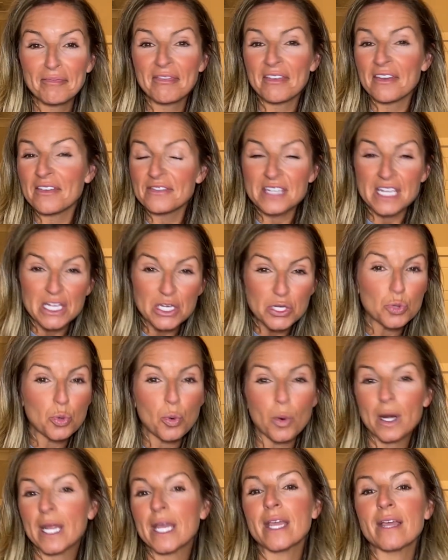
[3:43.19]
15,
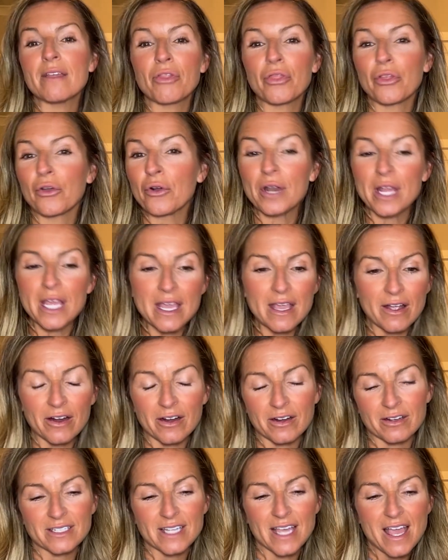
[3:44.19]
20, 30
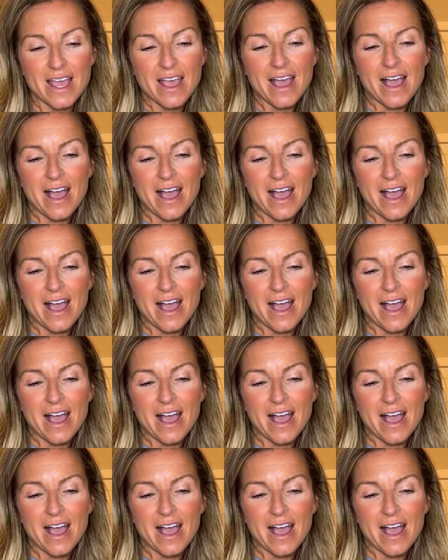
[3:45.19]
years.